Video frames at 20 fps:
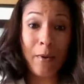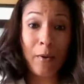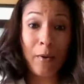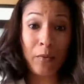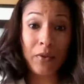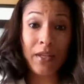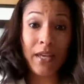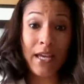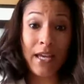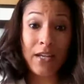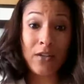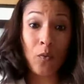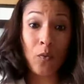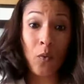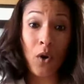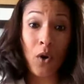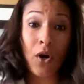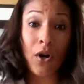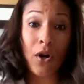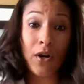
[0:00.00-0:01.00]
I really had to
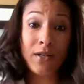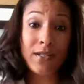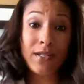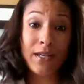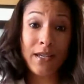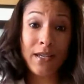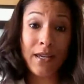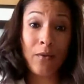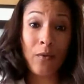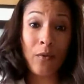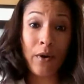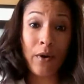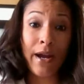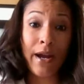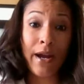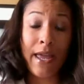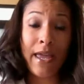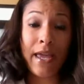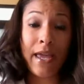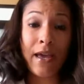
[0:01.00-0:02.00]
work to get where
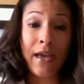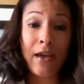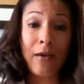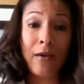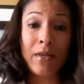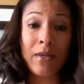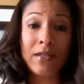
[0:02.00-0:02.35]
I am.